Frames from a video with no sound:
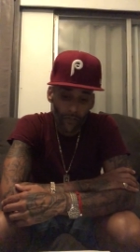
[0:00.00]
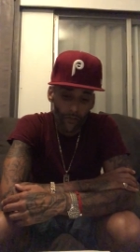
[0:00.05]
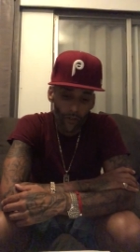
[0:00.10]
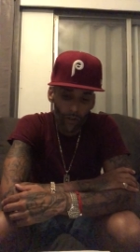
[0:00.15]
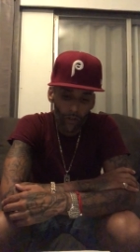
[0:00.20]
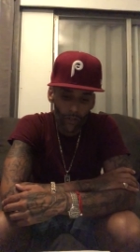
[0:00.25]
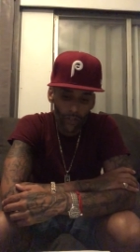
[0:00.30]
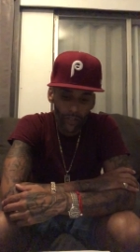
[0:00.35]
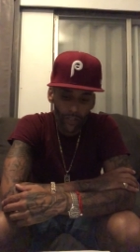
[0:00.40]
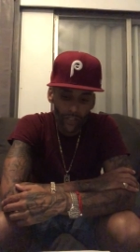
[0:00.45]
of
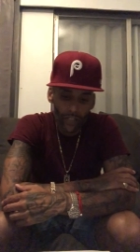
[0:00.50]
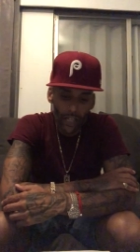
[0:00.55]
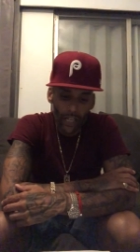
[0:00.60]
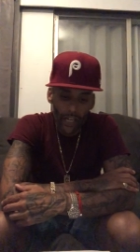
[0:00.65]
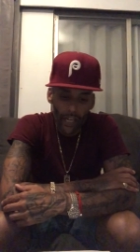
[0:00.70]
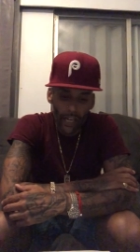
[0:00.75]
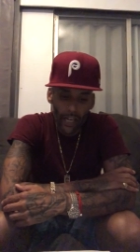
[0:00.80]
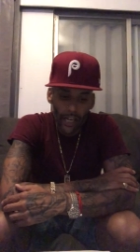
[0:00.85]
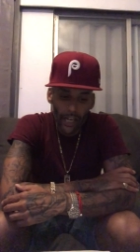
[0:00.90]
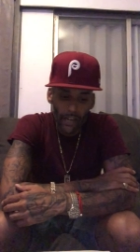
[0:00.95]
course.
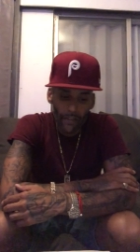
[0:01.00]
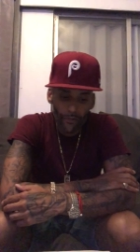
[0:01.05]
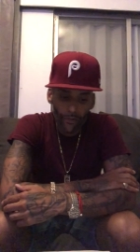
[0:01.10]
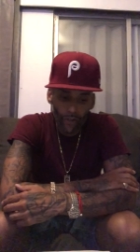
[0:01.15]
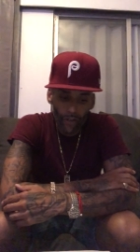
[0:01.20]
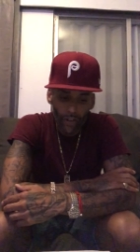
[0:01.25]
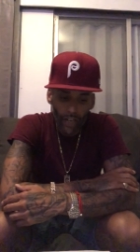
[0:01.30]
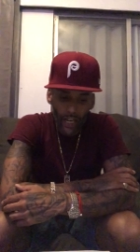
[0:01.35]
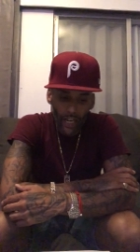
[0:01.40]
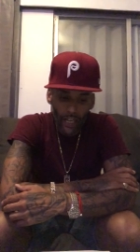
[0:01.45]
If
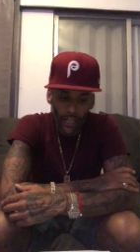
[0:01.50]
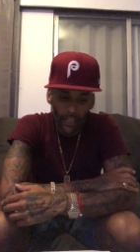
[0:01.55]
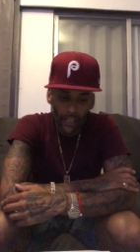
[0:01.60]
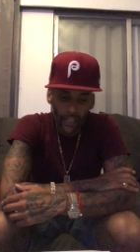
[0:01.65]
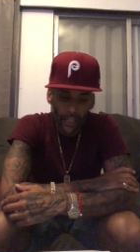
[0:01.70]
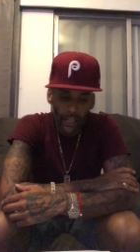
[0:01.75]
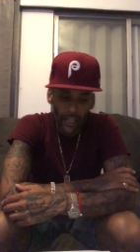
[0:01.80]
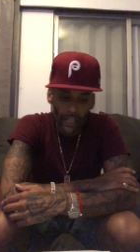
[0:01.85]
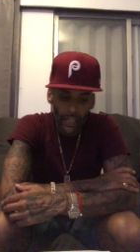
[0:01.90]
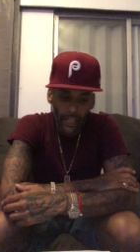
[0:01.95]
you're not
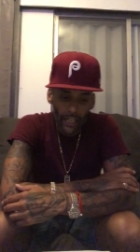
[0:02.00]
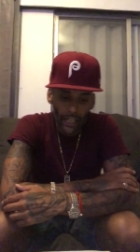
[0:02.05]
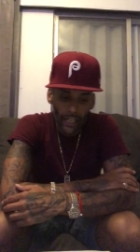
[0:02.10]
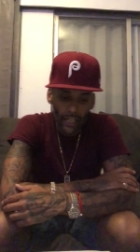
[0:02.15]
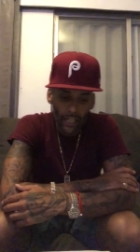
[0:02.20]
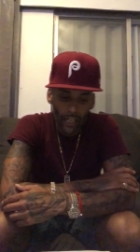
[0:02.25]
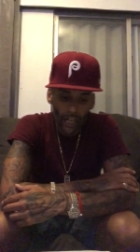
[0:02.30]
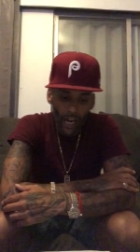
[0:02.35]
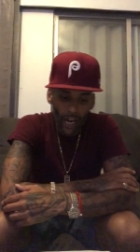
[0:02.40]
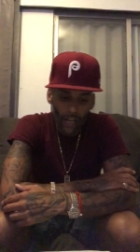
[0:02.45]

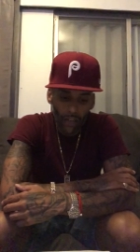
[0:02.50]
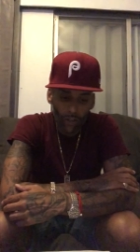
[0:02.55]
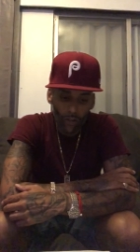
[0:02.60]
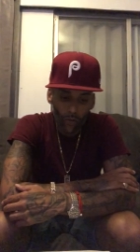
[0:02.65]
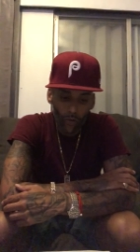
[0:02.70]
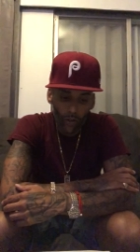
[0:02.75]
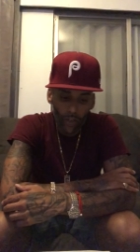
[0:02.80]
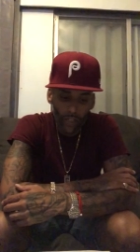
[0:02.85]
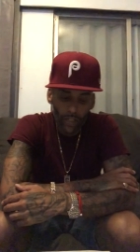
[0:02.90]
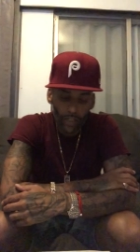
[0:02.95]
keen on
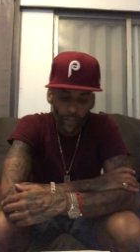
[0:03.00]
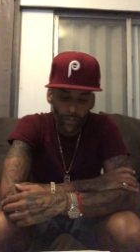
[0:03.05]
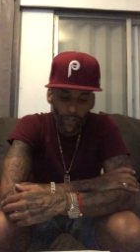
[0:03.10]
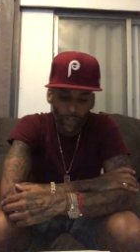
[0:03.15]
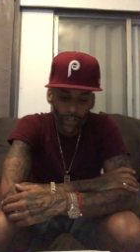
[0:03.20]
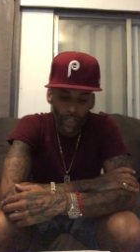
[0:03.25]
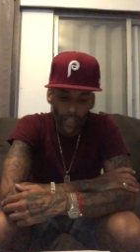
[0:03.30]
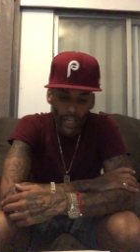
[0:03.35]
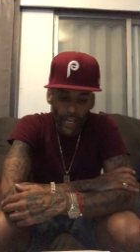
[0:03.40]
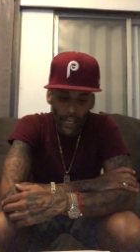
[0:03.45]
going
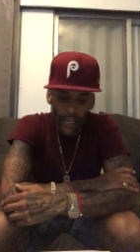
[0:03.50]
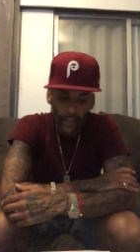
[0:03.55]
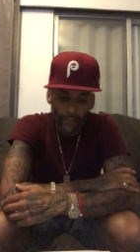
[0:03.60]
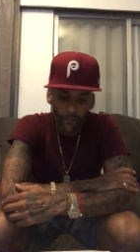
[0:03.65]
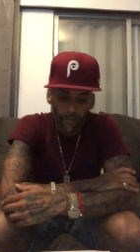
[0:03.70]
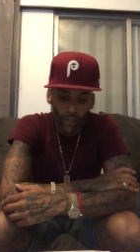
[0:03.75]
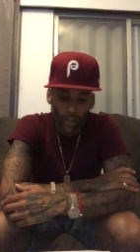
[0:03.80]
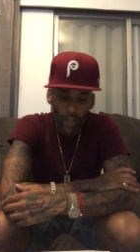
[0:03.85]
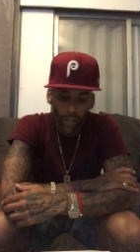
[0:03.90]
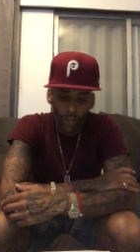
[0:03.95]
under the
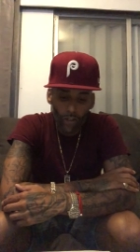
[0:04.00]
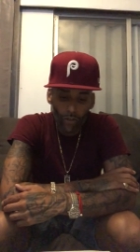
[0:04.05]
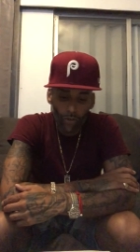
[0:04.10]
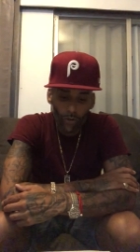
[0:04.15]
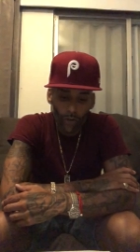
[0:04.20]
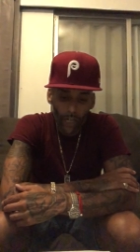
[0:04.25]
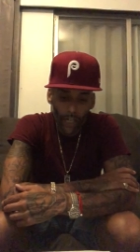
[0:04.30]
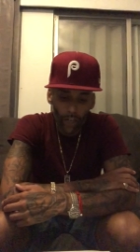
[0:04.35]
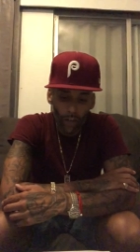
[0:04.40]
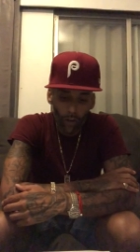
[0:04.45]
knife,
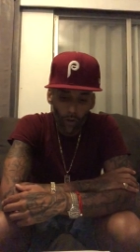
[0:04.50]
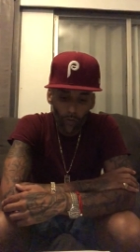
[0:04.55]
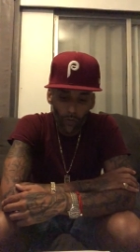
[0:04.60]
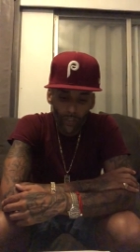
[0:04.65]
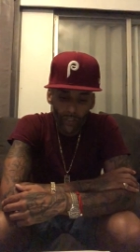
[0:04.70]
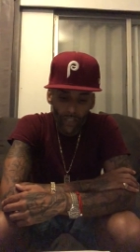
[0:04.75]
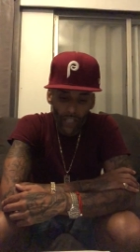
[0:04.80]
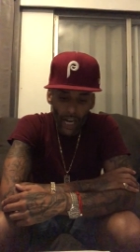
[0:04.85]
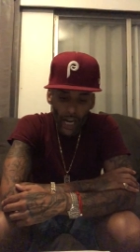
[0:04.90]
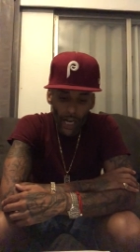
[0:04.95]
you can
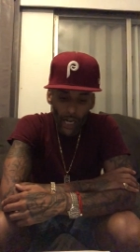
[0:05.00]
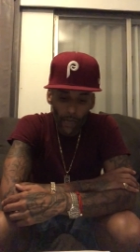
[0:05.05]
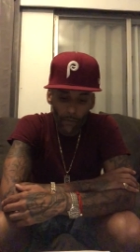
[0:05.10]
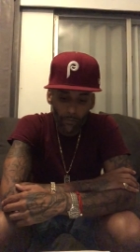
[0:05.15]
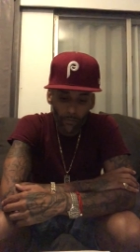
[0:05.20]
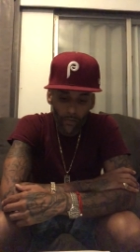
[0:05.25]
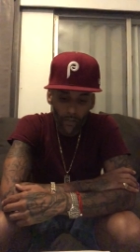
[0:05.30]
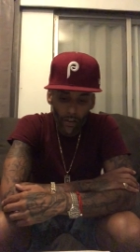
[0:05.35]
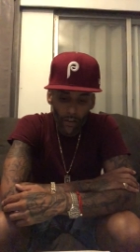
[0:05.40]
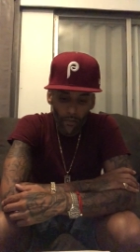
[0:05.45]
always
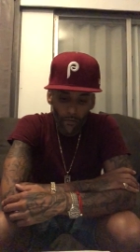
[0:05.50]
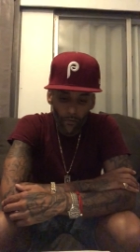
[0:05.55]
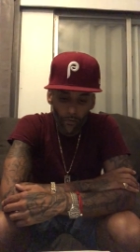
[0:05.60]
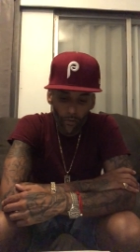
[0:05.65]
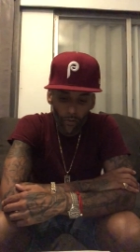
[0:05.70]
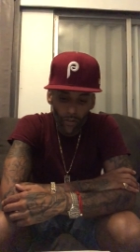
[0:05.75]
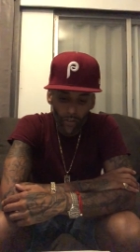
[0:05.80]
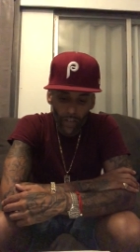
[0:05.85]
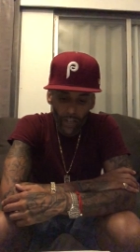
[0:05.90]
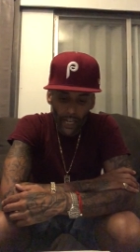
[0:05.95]
opt
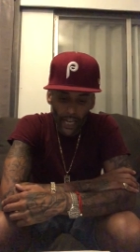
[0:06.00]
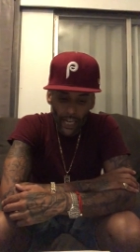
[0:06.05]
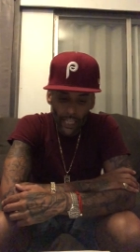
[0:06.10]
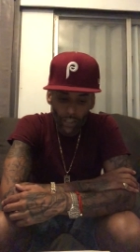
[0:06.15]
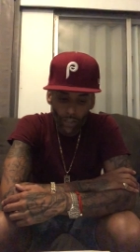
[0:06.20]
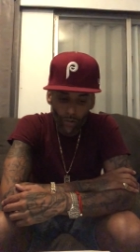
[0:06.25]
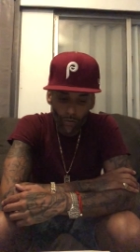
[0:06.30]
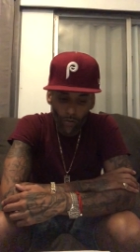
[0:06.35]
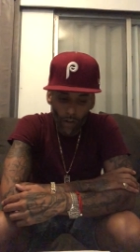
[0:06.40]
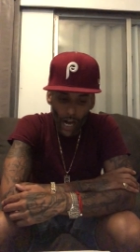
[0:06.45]
for the
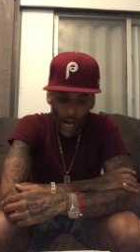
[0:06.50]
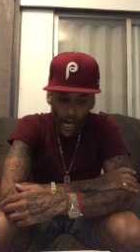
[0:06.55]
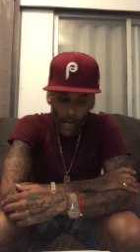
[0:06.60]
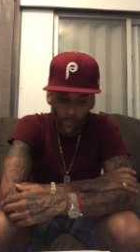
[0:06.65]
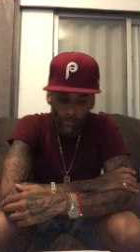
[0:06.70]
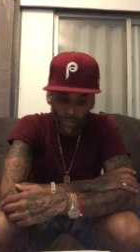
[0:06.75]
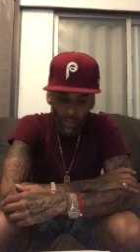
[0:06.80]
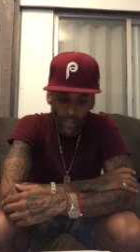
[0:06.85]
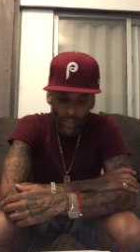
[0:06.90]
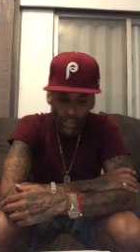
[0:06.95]
natural
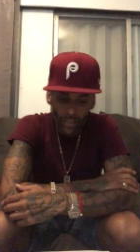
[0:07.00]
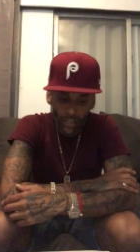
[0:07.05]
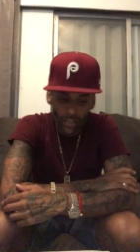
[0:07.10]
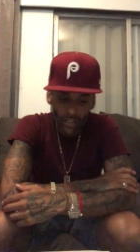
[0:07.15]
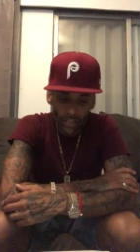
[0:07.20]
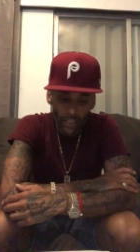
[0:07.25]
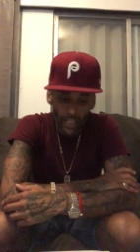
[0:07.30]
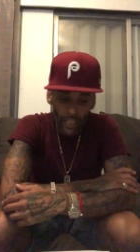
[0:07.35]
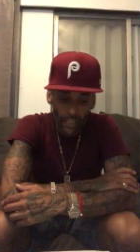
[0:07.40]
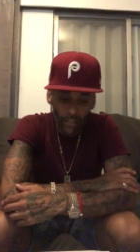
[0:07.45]

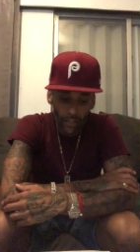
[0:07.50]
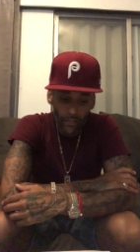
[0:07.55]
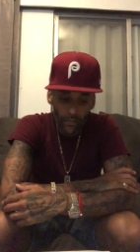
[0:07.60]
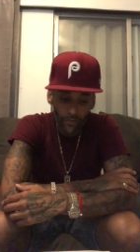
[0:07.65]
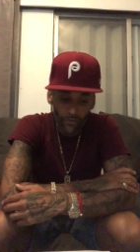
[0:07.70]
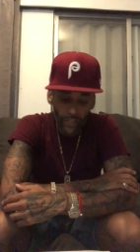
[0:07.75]
option instead,